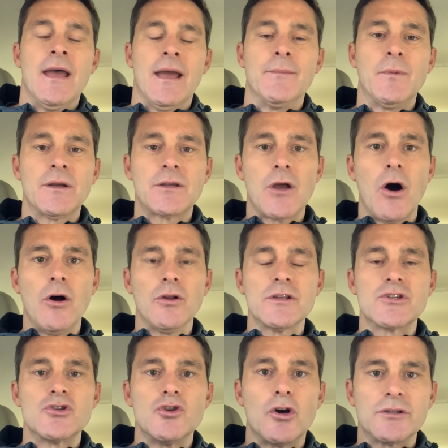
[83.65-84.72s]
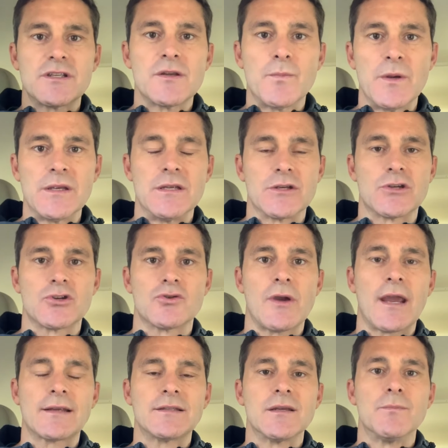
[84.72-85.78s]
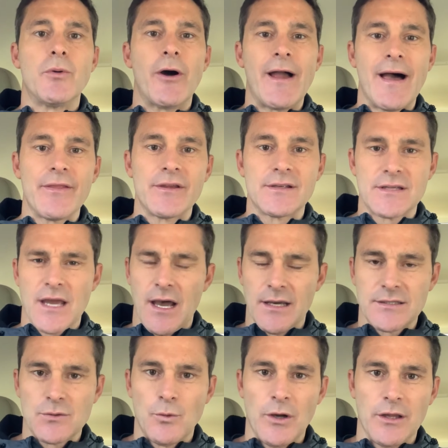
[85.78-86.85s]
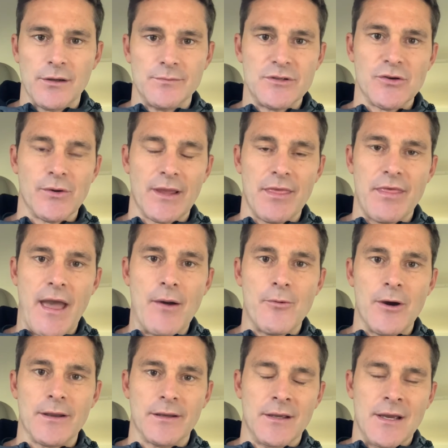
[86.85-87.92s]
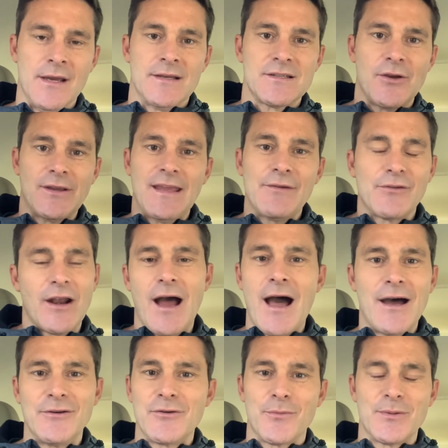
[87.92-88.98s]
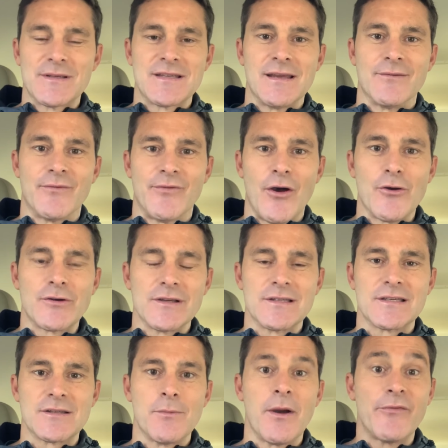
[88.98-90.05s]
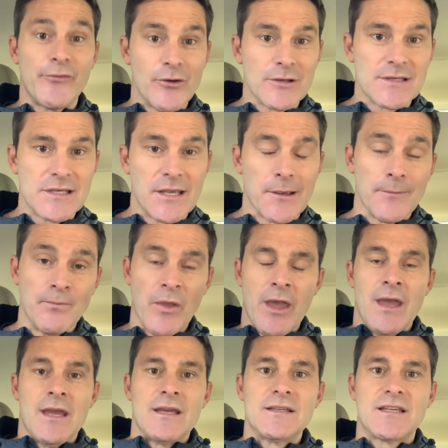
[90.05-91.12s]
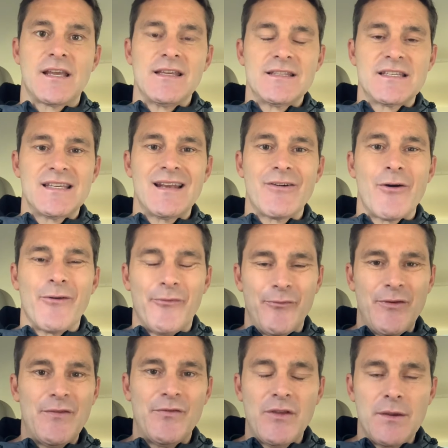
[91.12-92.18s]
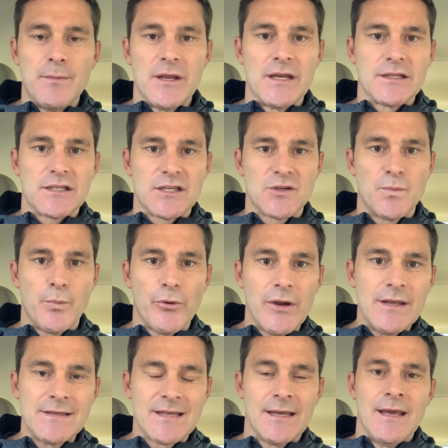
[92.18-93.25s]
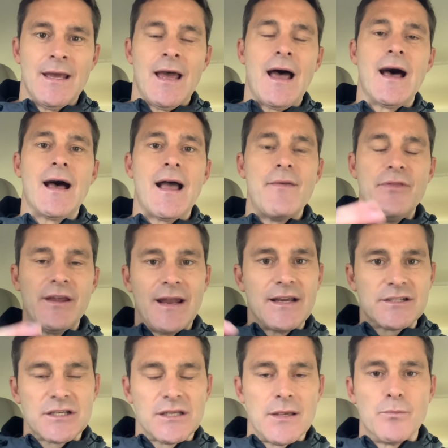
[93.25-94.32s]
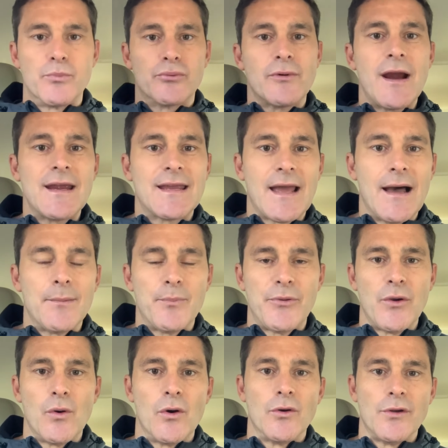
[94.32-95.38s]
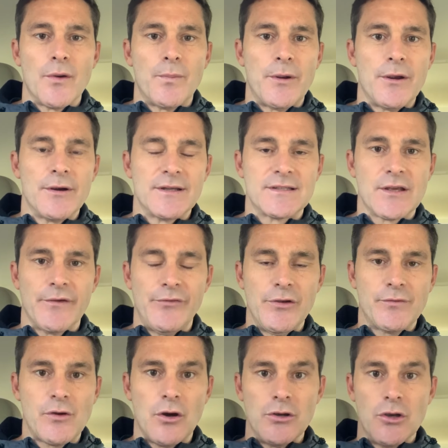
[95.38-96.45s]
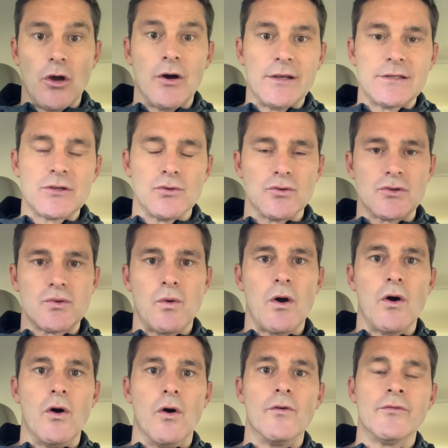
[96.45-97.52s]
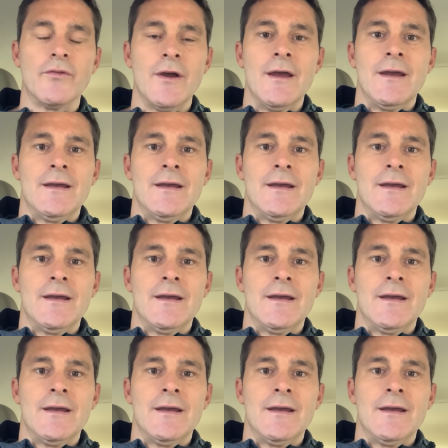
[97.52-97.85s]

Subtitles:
And my goal is not to be distracted by other tasks while I'm doing that one. So I give it 100% focus. So my first tip is consider a 50-minute sprint and then actually break up your period. So if you've got 9 till 12,